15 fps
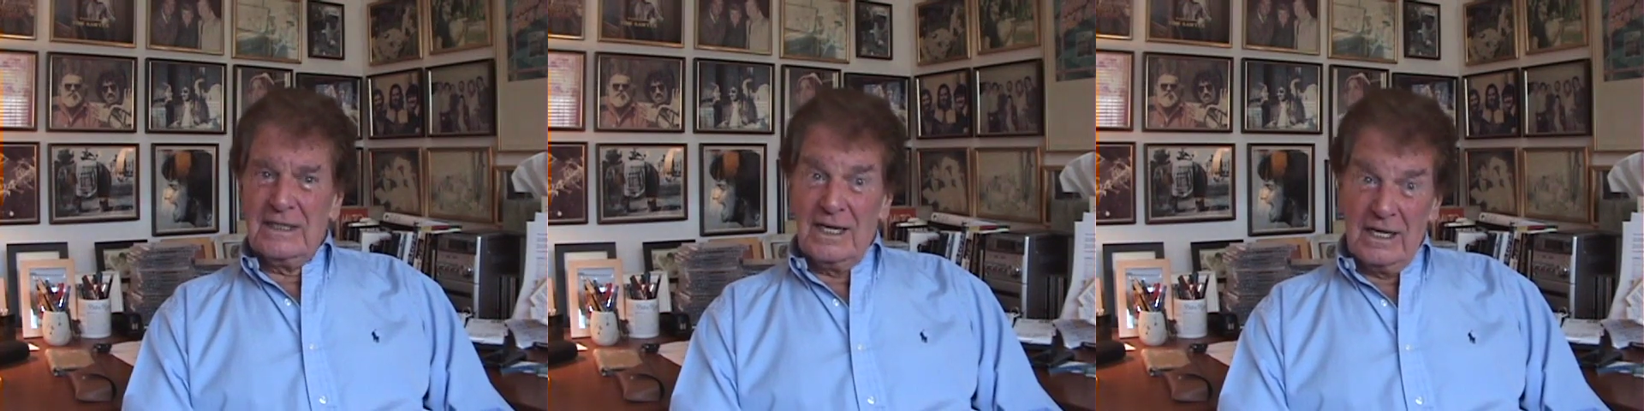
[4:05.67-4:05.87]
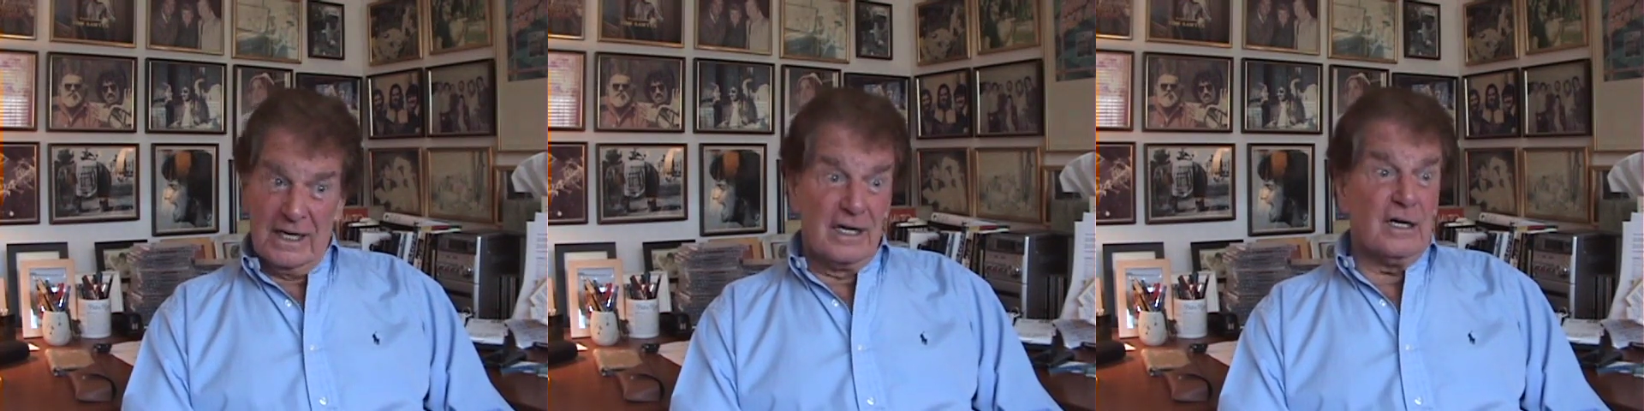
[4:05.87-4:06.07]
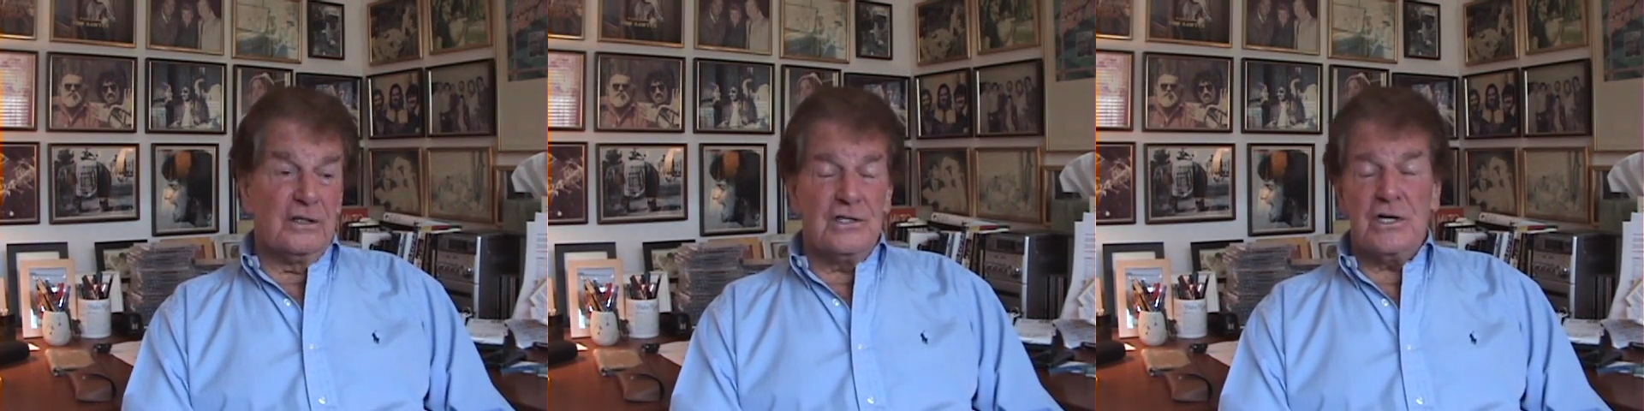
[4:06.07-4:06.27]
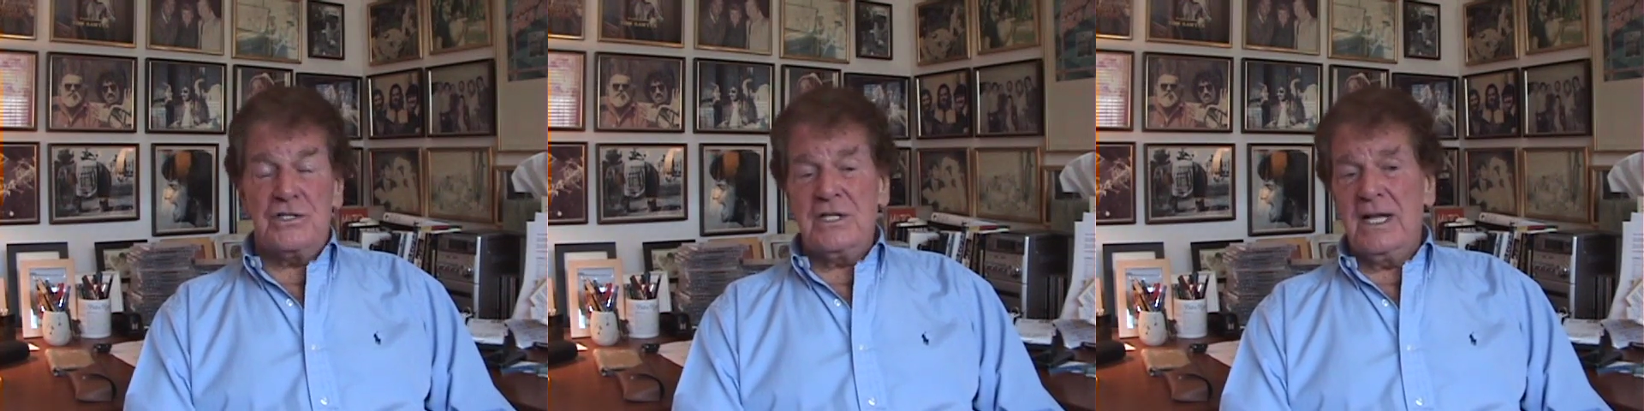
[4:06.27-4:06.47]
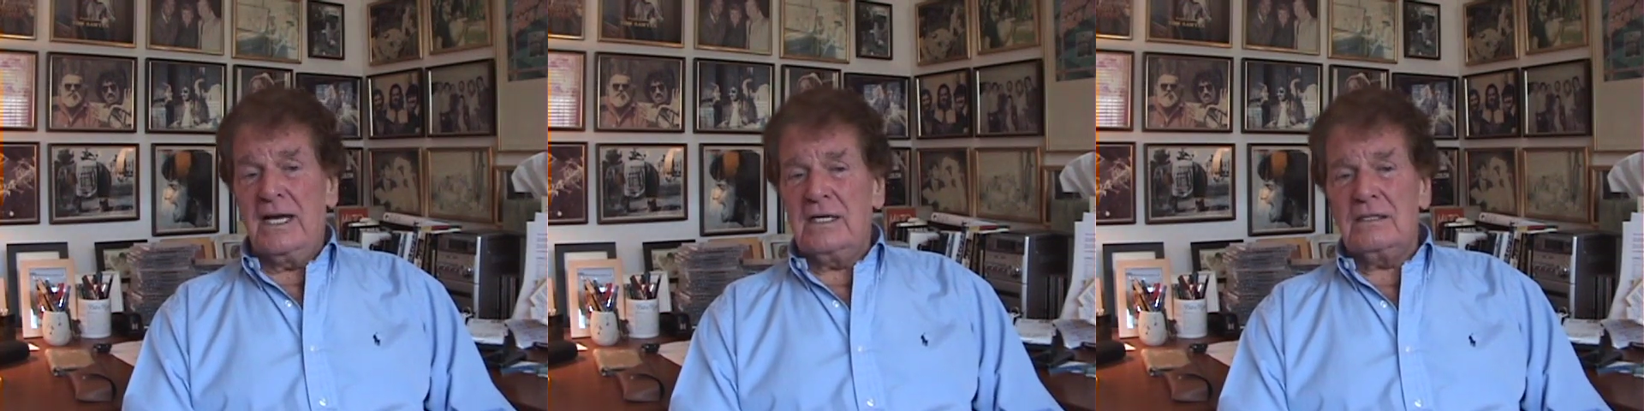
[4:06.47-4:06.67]
And
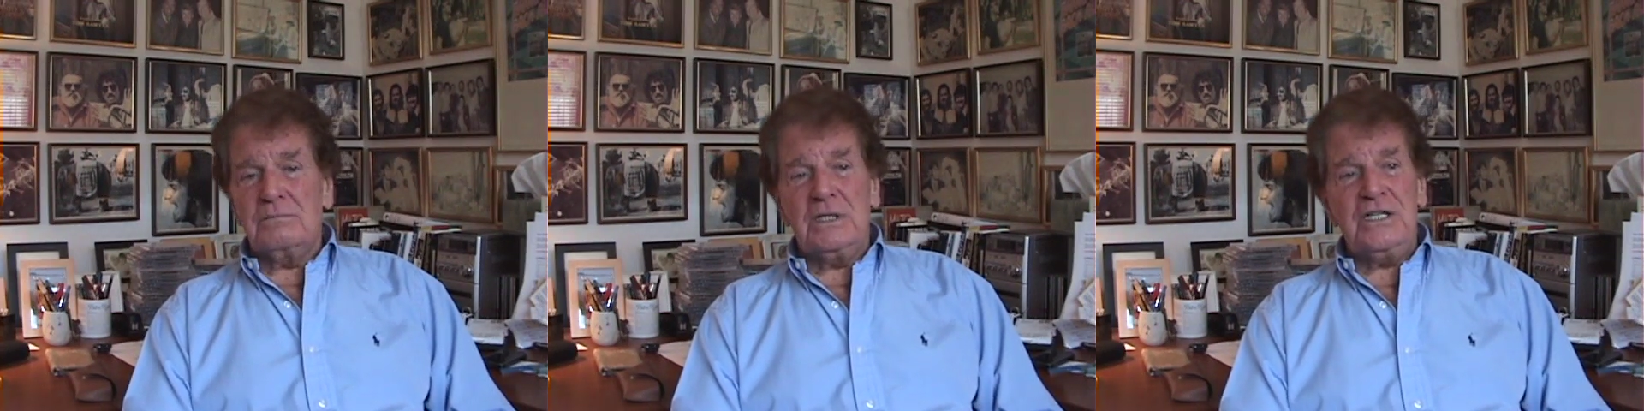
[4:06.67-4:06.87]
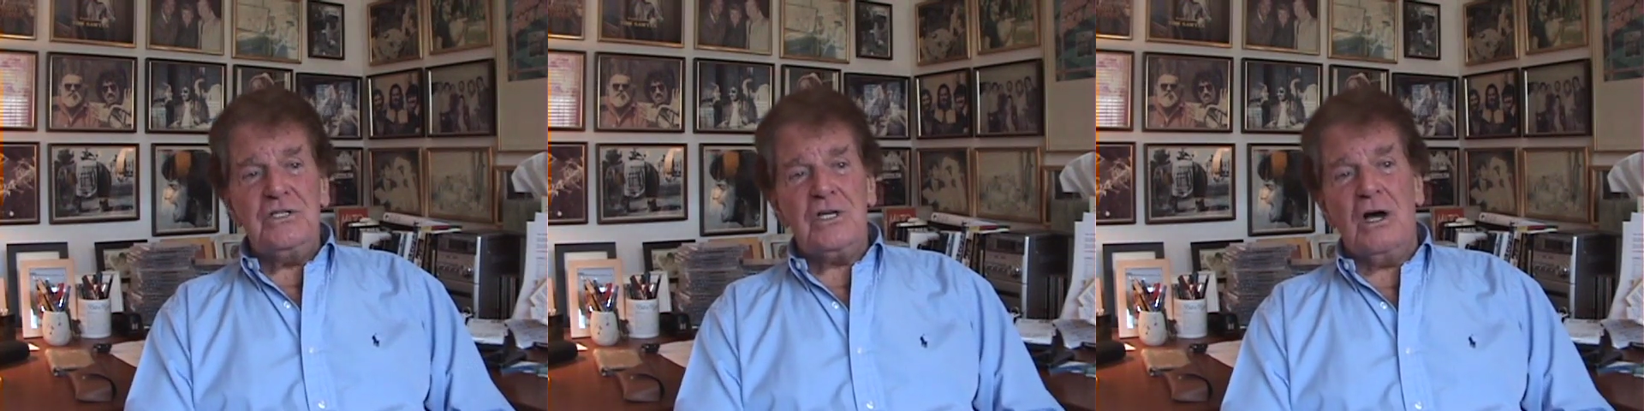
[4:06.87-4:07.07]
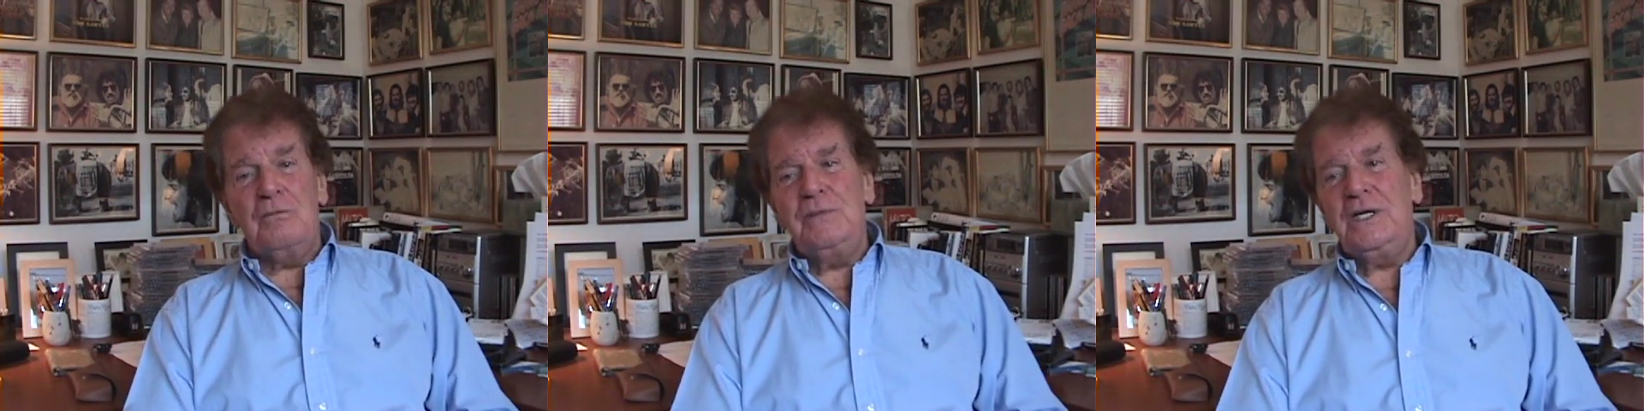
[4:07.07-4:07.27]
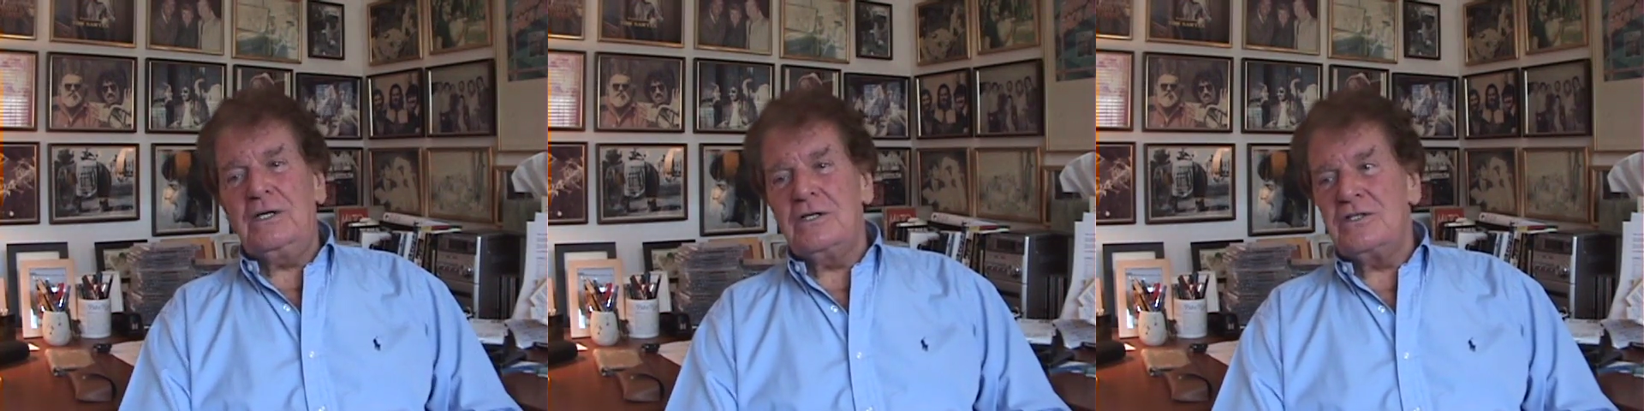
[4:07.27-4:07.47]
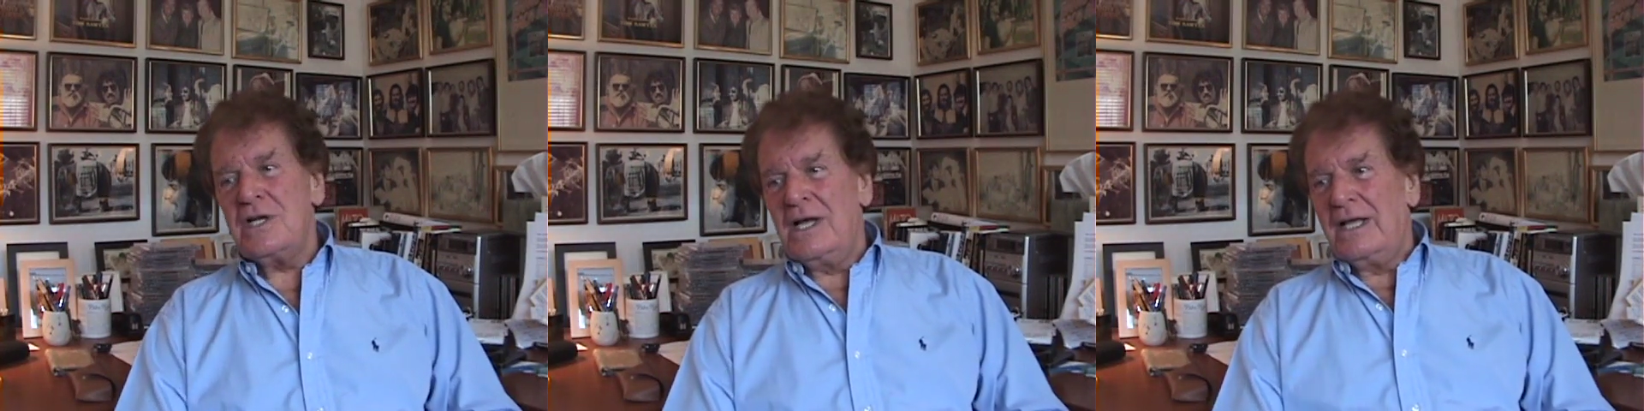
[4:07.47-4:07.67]
understandably so,
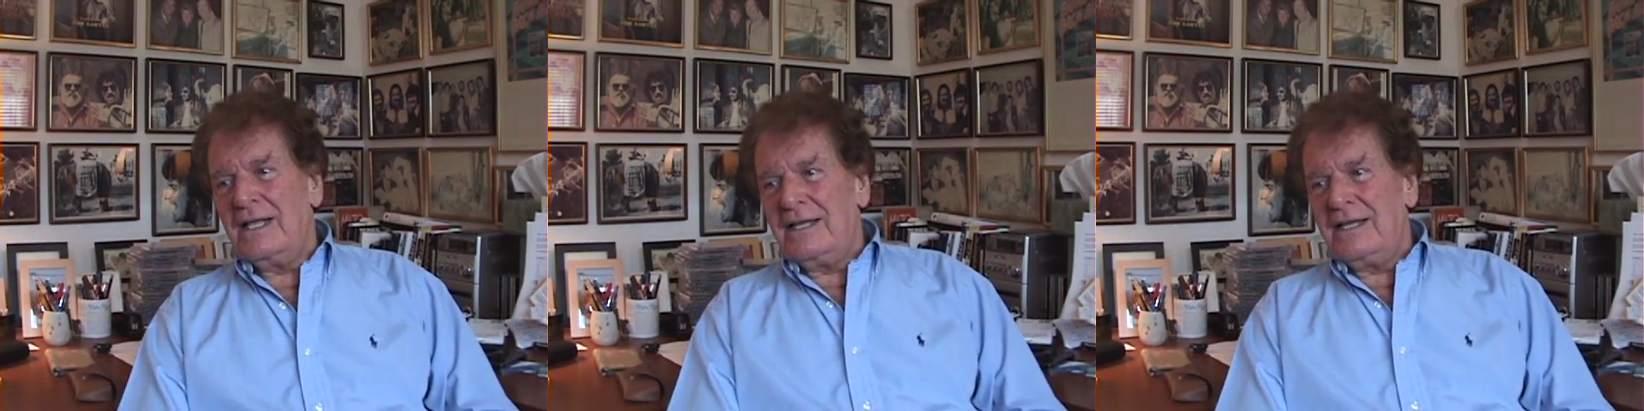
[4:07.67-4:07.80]
because,